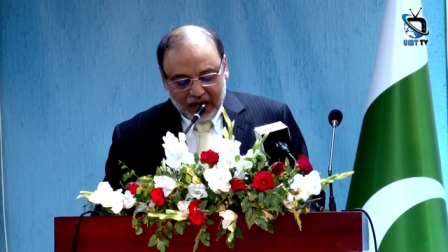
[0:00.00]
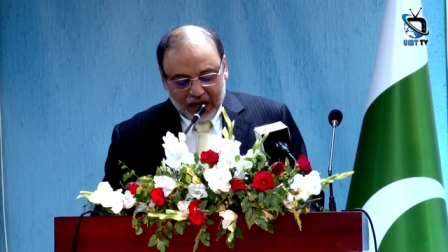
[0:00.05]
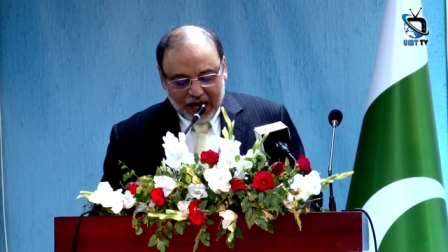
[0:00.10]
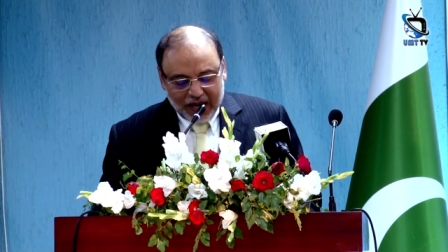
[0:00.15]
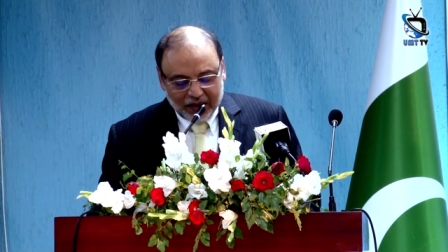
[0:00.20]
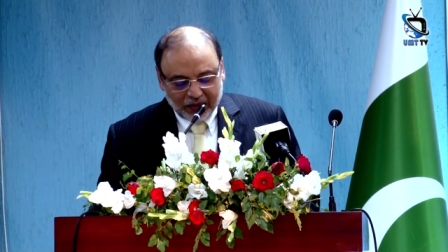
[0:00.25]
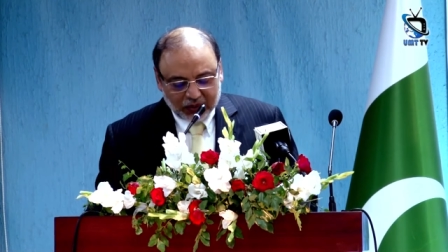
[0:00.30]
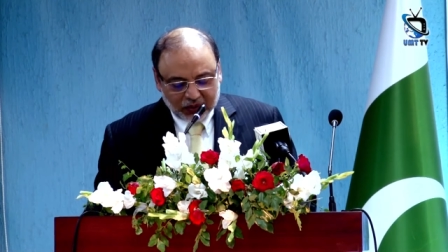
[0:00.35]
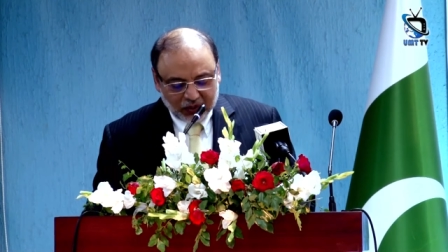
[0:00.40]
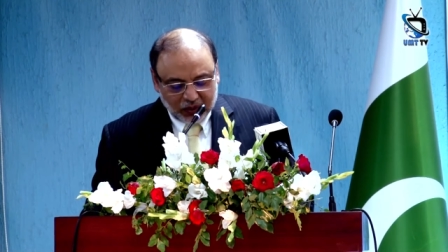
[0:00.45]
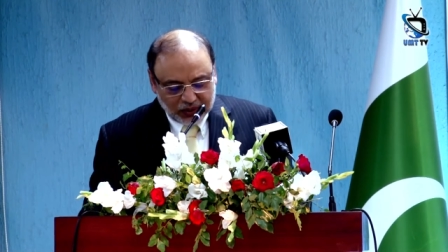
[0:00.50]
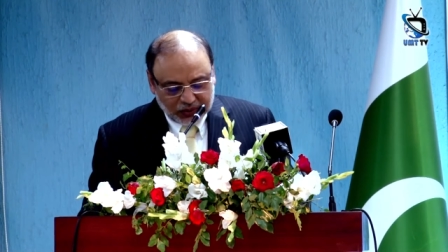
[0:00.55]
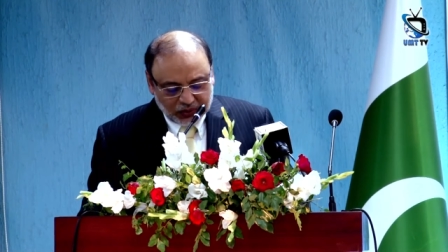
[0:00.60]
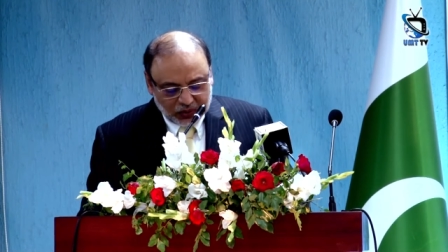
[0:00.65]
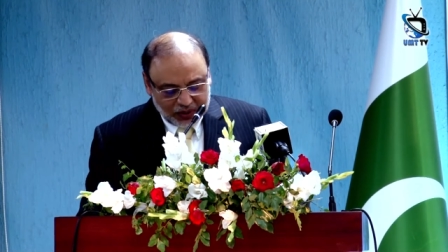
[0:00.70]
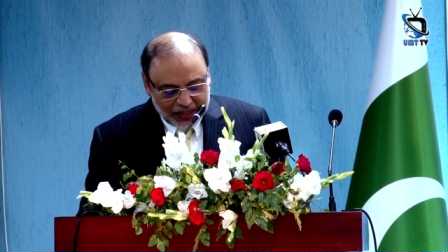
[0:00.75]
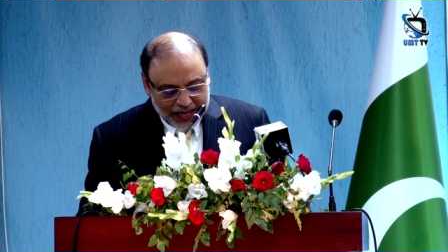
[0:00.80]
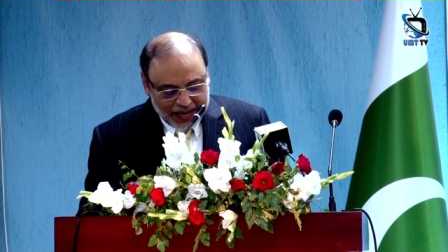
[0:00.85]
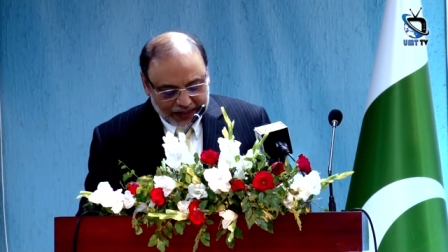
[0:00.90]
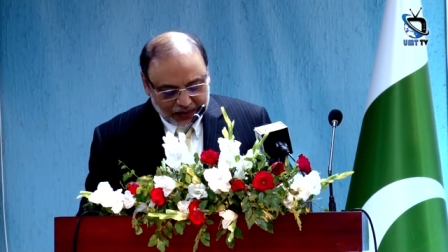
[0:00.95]
I would also
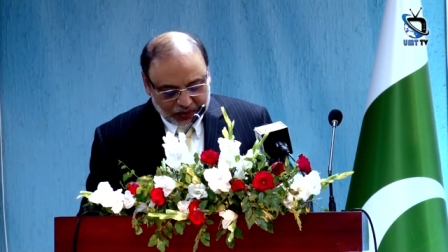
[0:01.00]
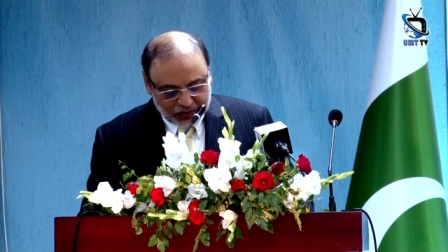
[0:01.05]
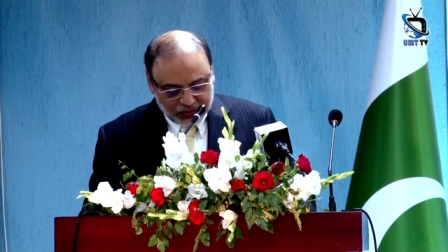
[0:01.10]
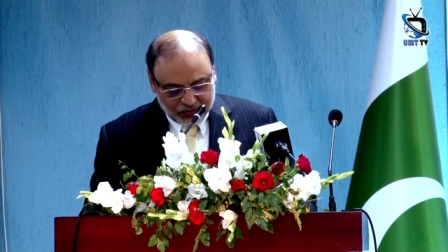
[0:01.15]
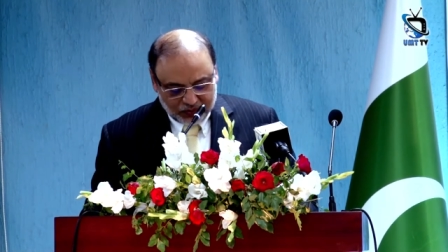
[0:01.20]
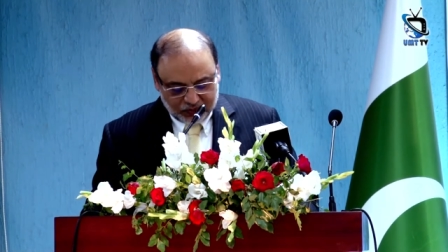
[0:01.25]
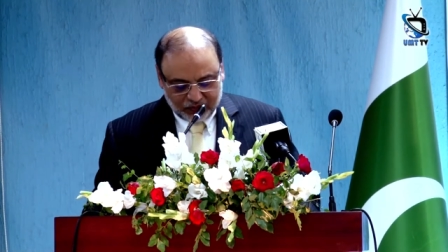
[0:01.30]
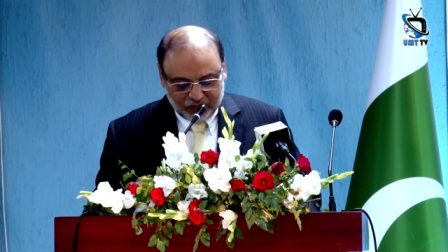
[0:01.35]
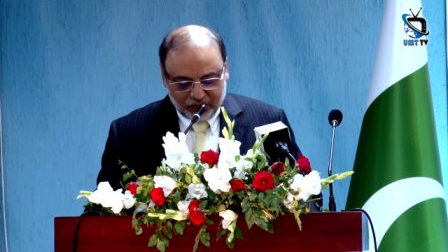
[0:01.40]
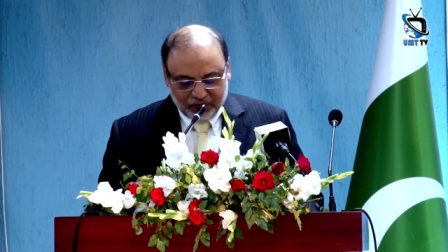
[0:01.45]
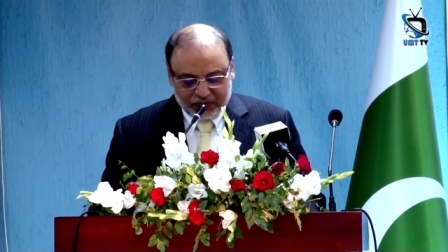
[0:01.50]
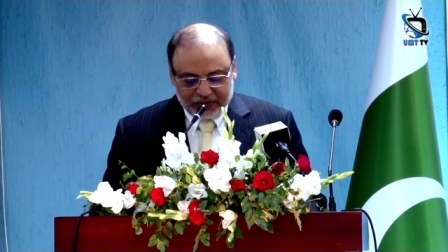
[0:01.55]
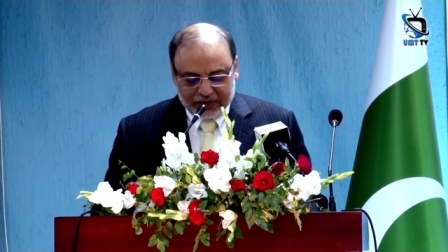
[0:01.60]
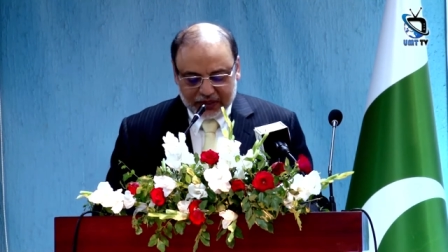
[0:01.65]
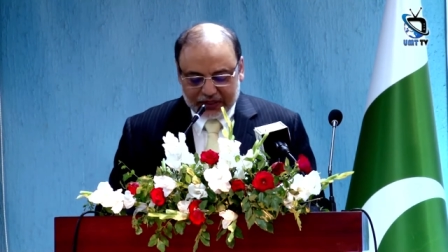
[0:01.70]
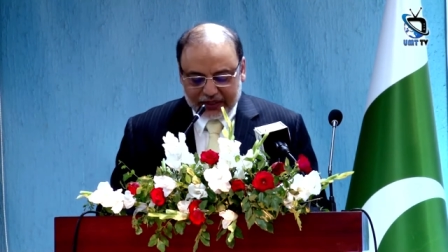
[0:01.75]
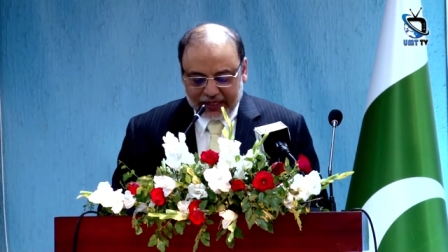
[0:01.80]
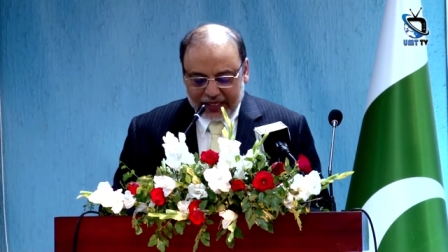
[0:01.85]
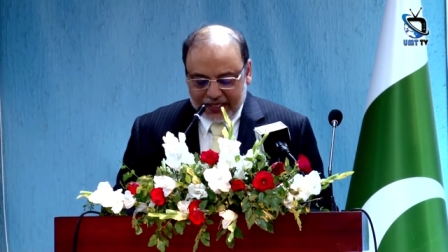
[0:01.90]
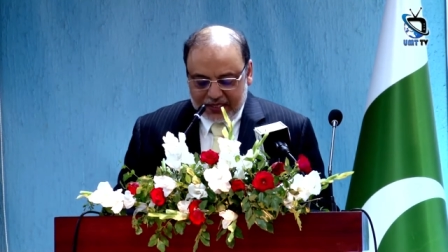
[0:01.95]
like to
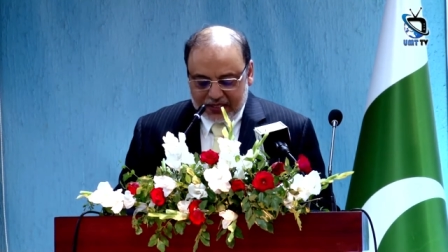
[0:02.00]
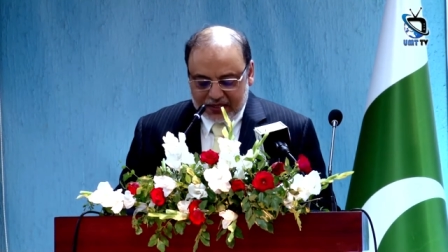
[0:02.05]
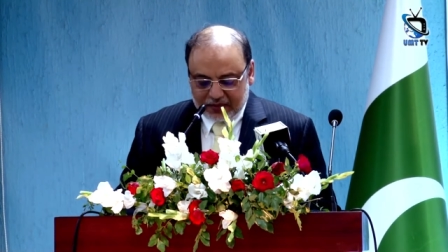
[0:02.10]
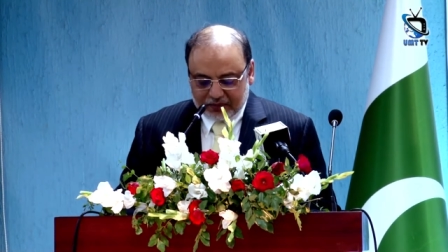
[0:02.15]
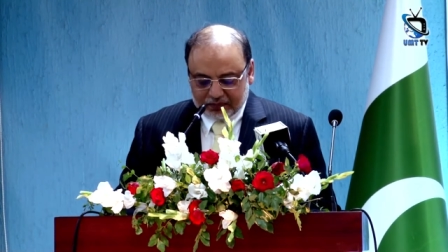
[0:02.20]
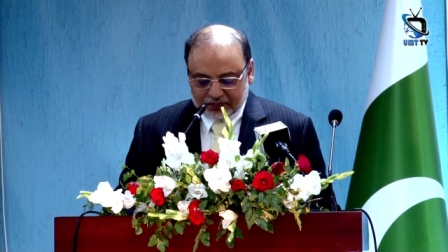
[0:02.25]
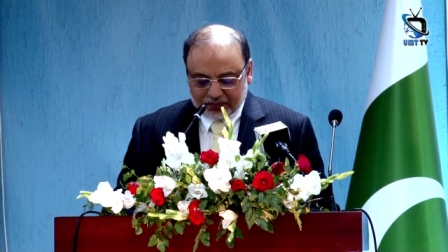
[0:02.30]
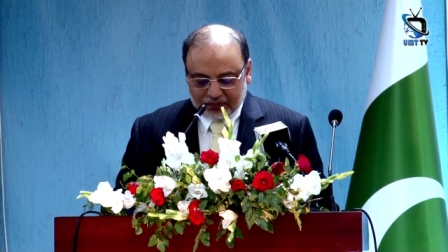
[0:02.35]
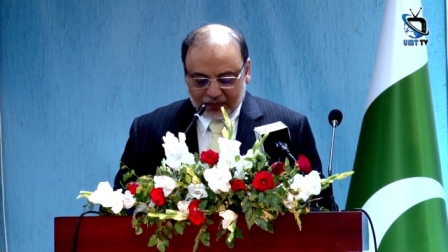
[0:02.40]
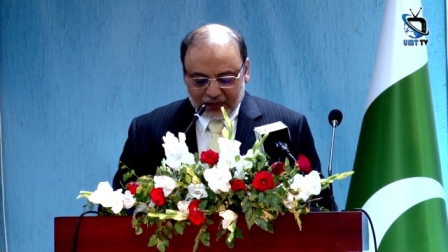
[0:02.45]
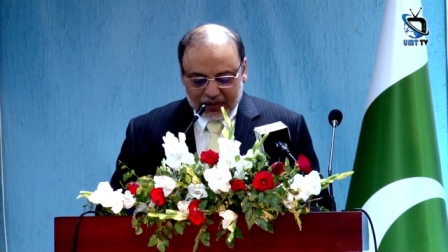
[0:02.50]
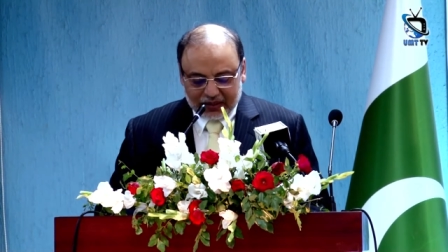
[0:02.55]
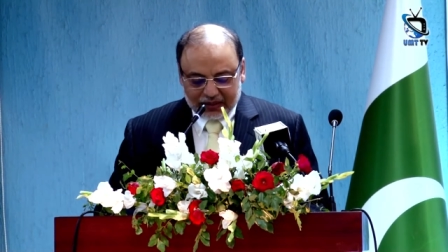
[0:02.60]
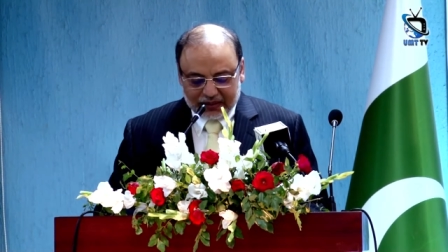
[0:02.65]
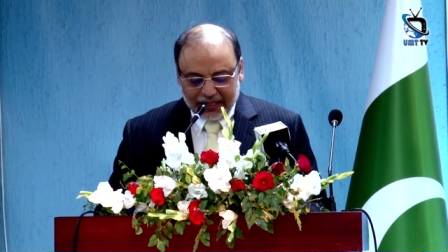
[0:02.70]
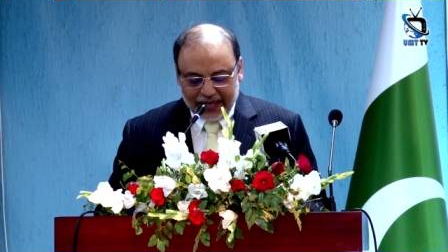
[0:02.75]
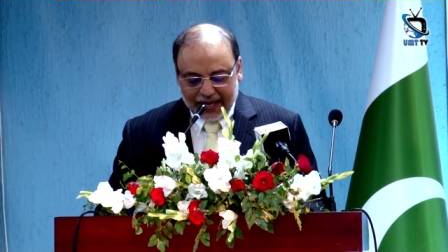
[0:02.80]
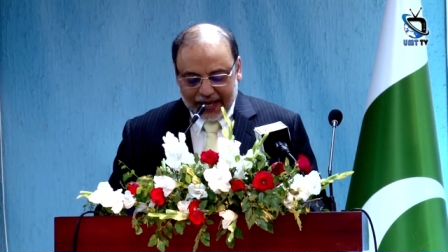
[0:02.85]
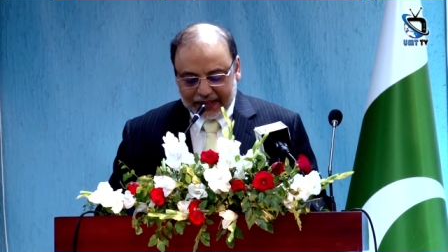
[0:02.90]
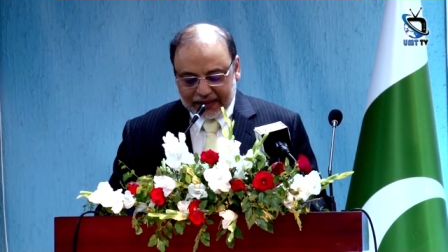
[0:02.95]
suggest
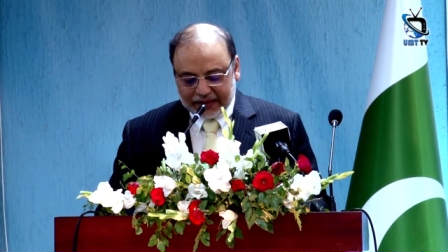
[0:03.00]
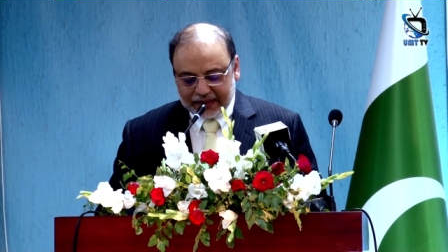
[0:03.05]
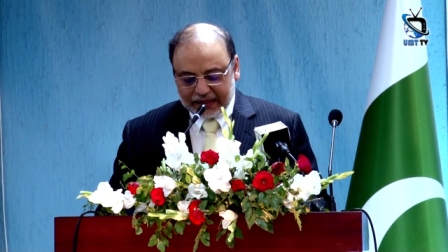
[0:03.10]
that